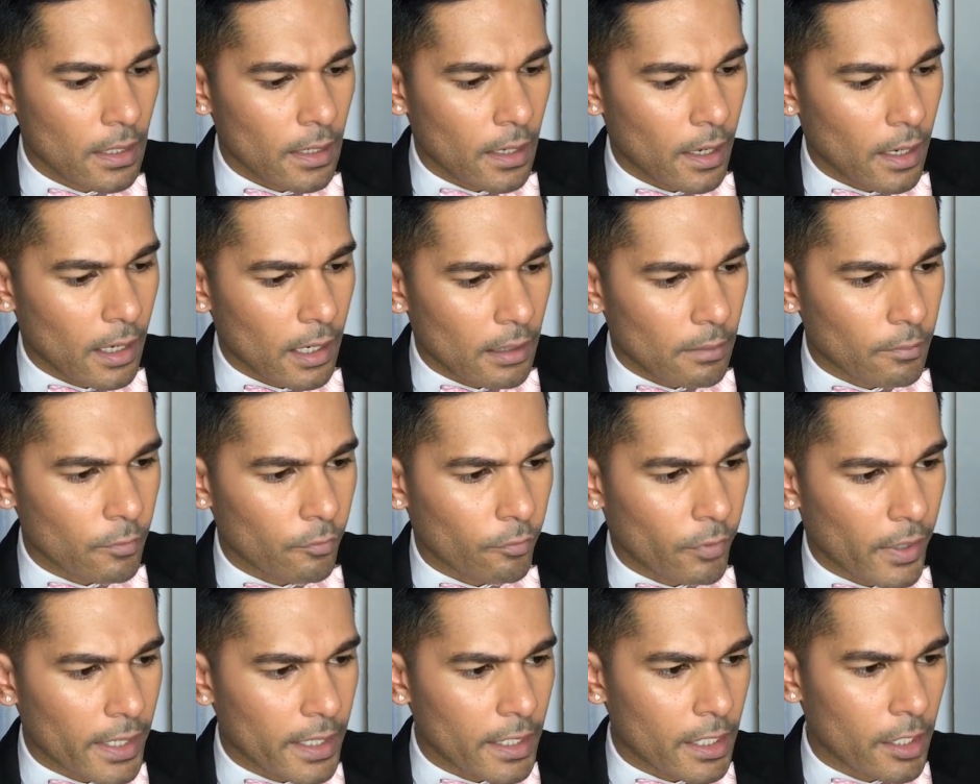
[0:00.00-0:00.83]
Um,
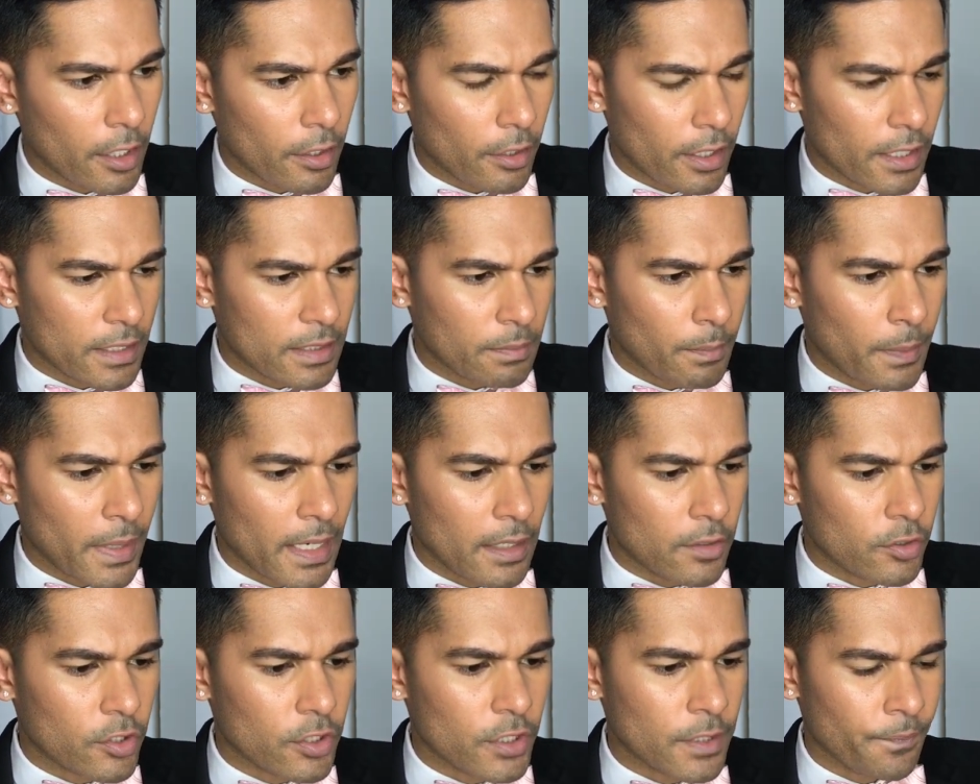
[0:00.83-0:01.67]
right here, it's
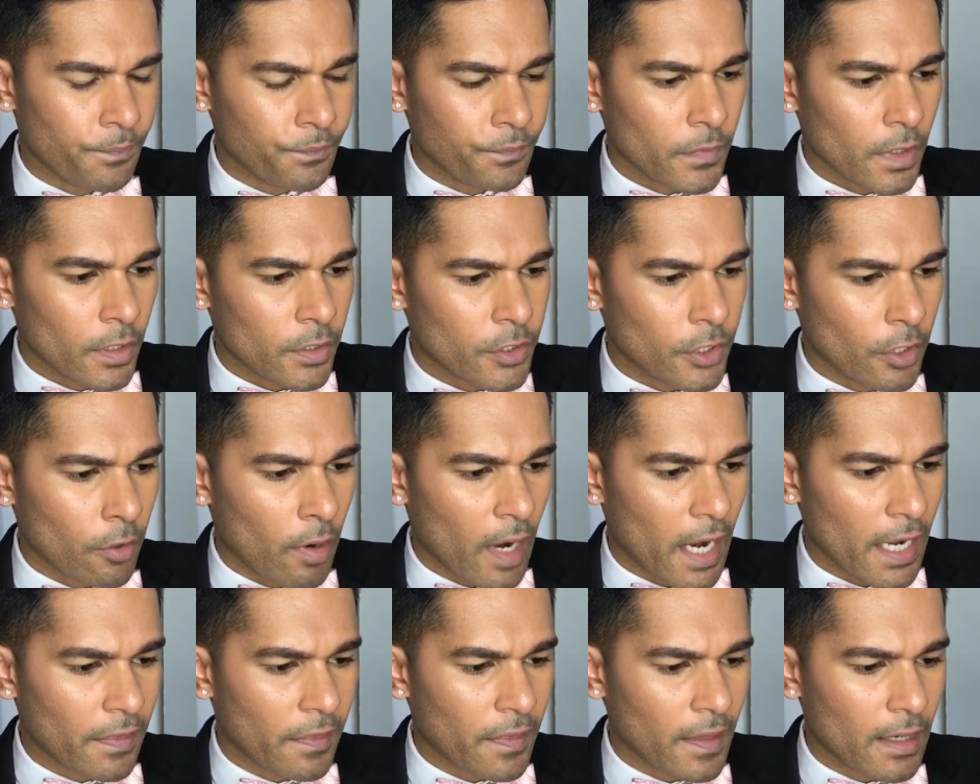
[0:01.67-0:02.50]
pinched. So
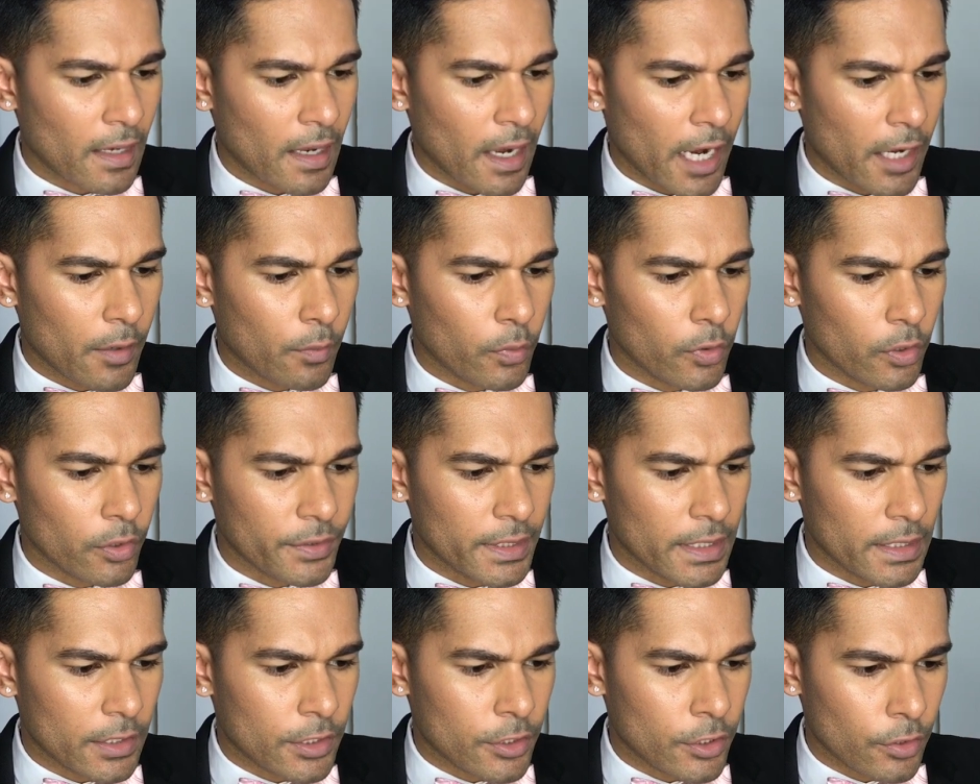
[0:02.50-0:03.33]
I think I will
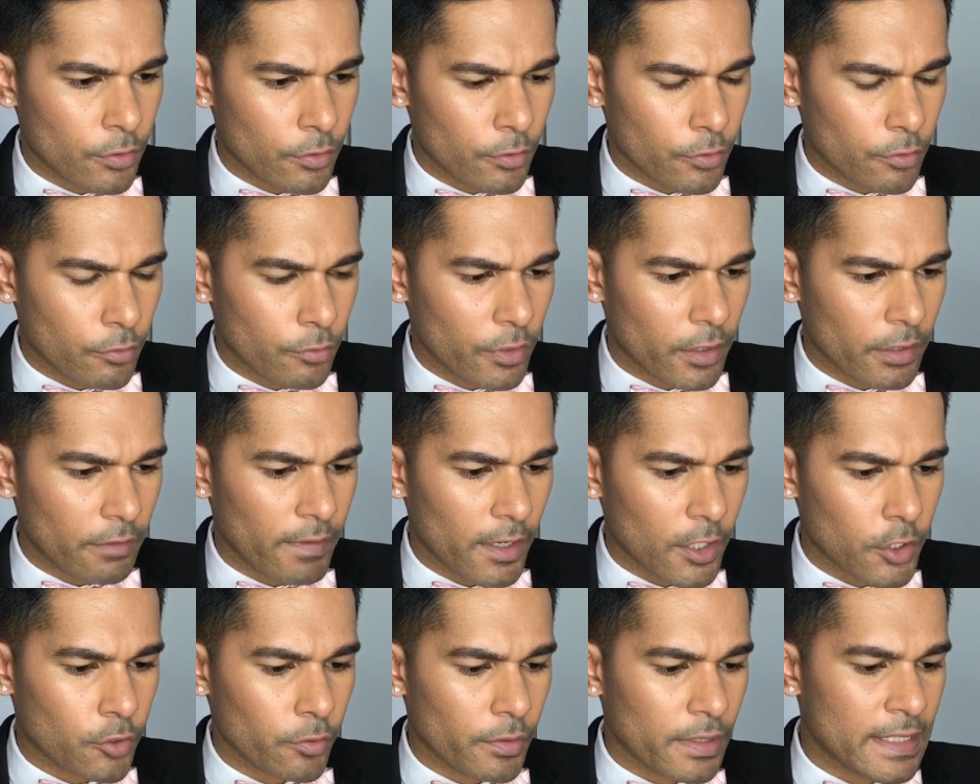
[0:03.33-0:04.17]
need to
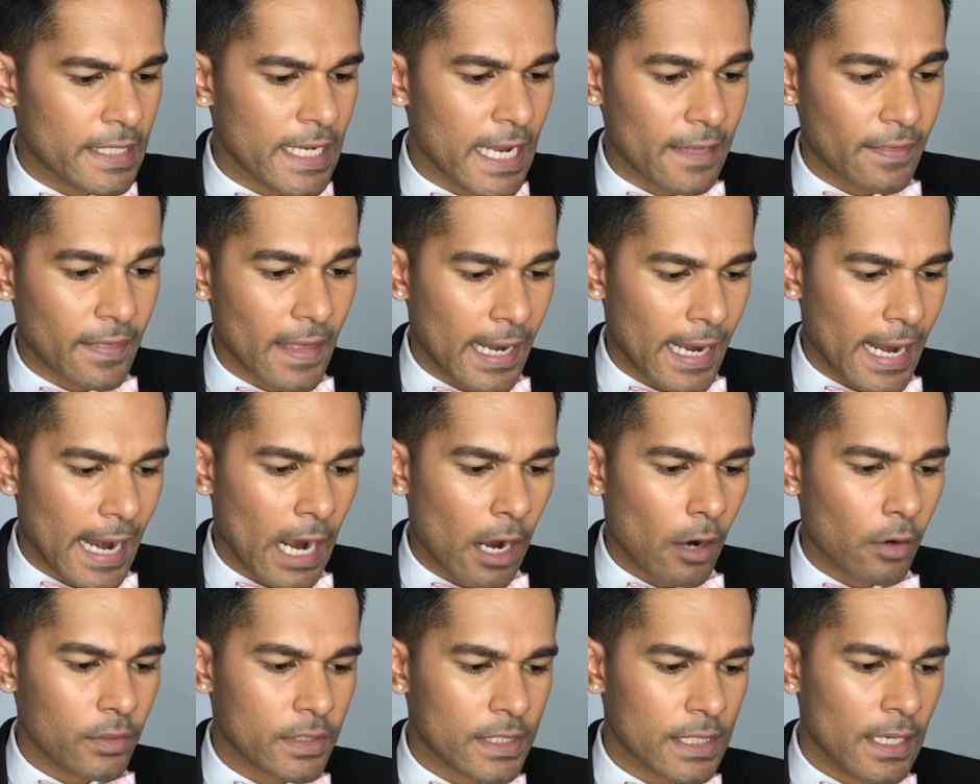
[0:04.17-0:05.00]
eventually take that
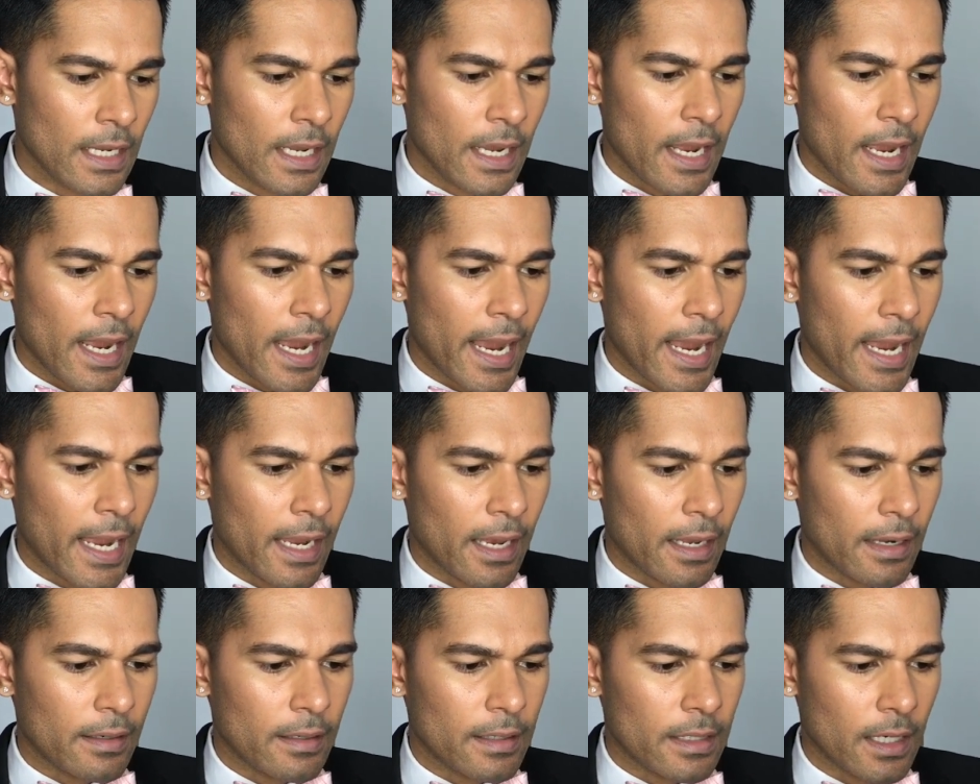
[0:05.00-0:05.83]
out,
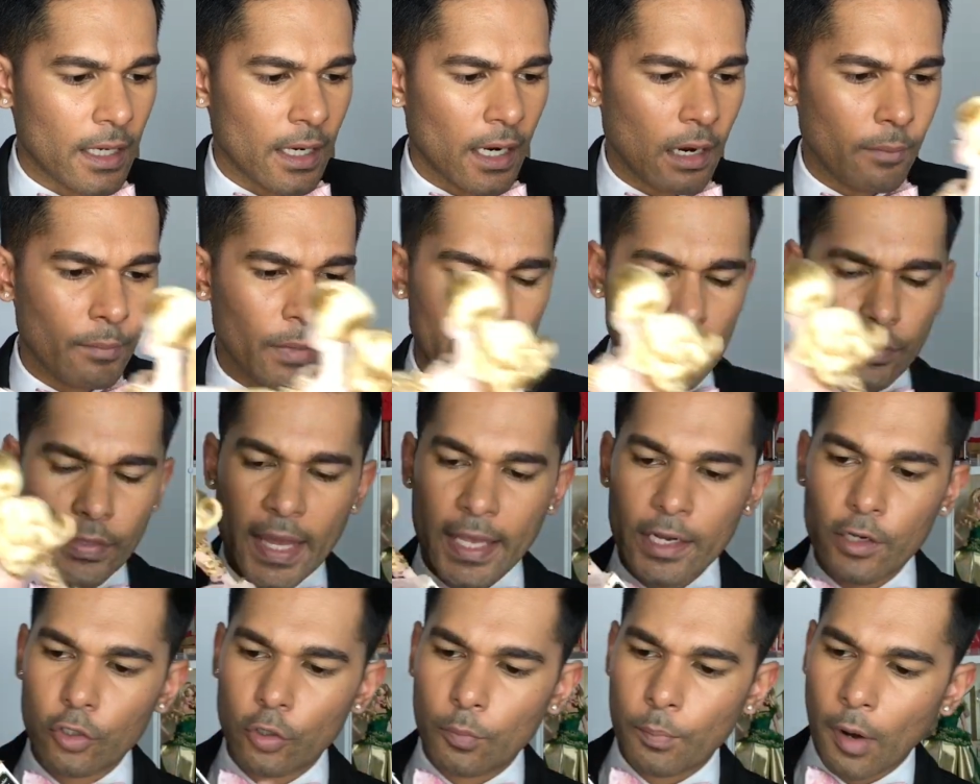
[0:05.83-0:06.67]
and um, it,
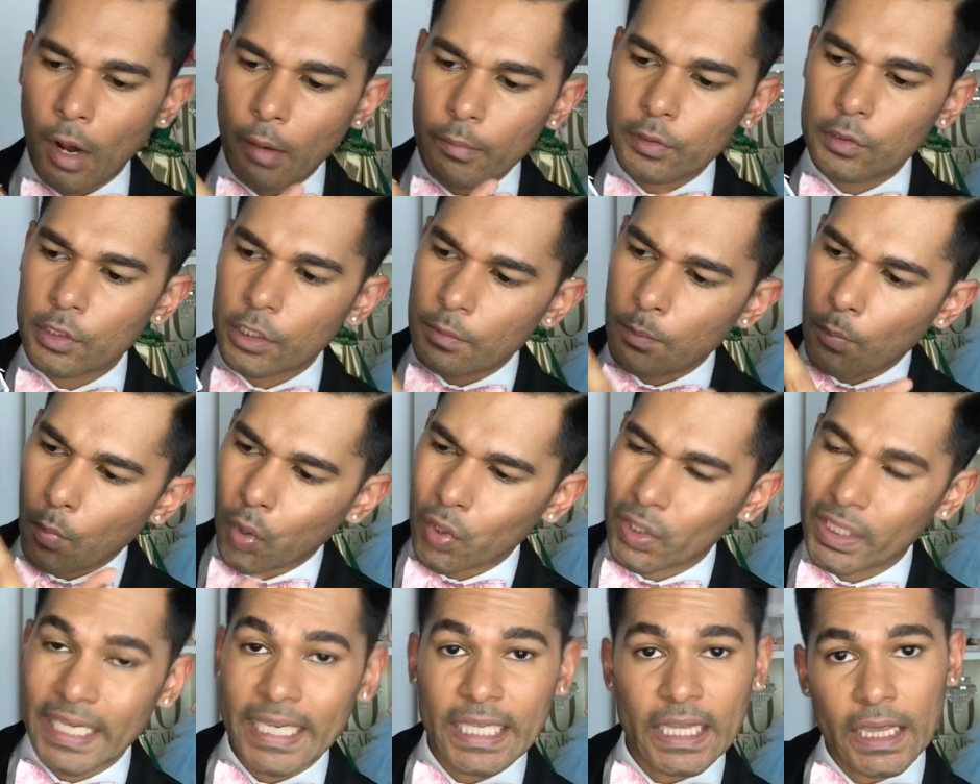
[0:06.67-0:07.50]
then it'll probably look
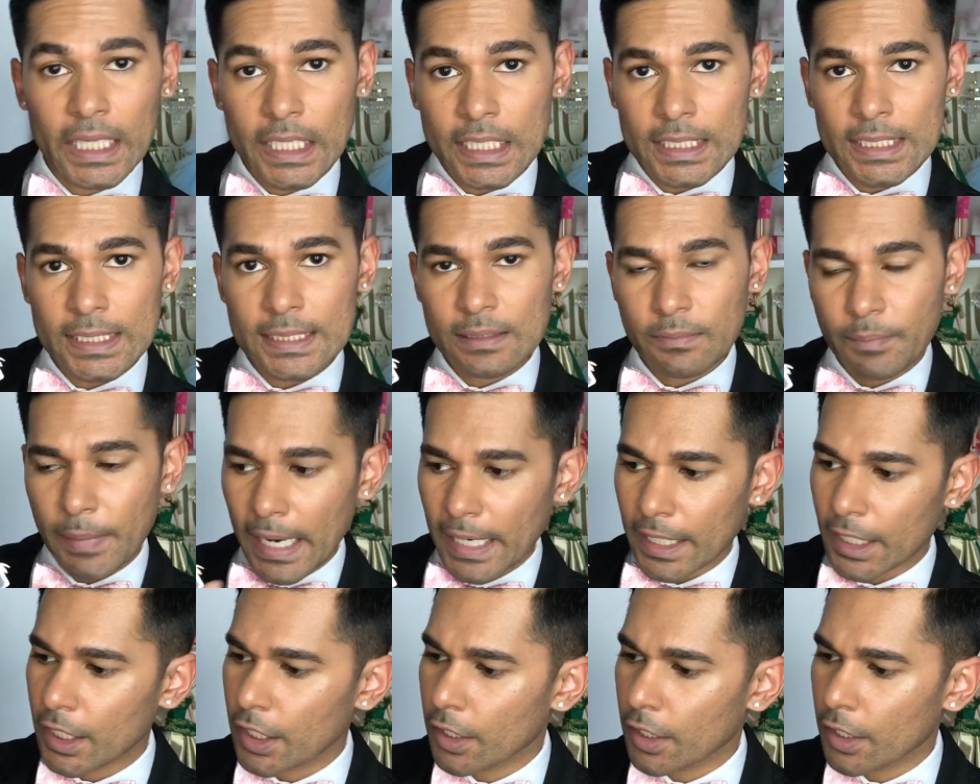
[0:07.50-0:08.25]
more like this back